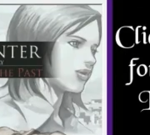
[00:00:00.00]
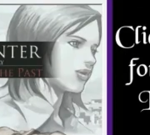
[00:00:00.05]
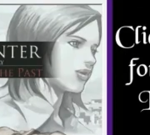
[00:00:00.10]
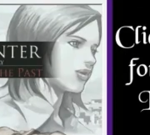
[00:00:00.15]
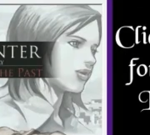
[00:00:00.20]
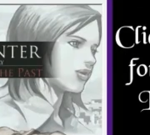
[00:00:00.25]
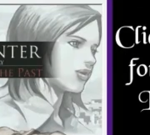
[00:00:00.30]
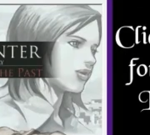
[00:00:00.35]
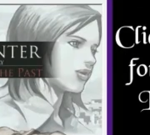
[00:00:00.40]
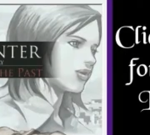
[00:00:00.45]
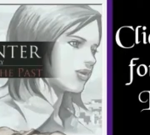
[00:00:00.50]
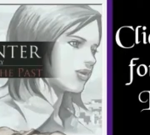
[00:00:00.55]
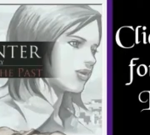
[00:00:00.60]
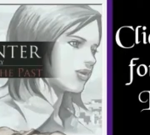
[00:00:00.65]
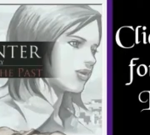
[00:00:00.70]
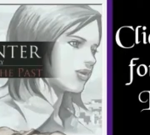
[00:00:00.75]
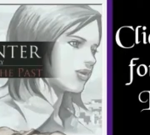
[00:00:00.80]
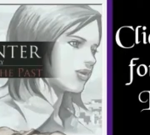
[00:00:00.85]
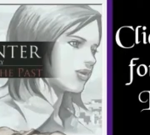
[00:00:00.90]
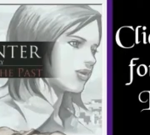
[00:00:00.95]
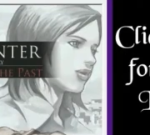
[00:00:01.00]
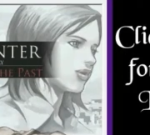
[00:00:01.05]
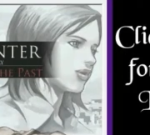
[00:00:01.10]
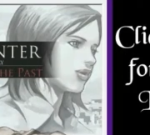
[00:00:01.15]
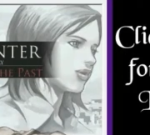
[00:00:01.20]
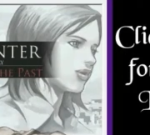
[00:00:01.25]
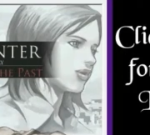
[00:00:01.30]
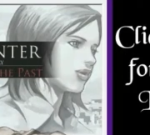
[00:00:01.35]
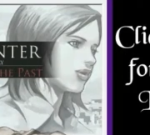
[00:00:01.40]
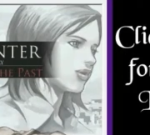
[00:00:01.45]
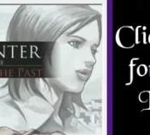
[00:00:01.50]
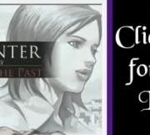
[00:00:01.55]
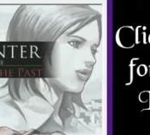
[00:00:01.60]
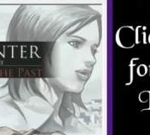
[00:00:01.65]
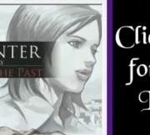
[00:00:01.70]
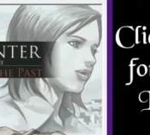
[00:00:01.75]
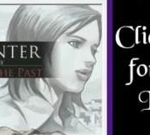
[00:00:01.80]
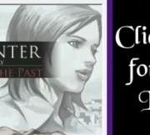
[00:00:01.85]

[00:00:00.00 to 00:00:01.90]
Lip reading: Nobody speaks.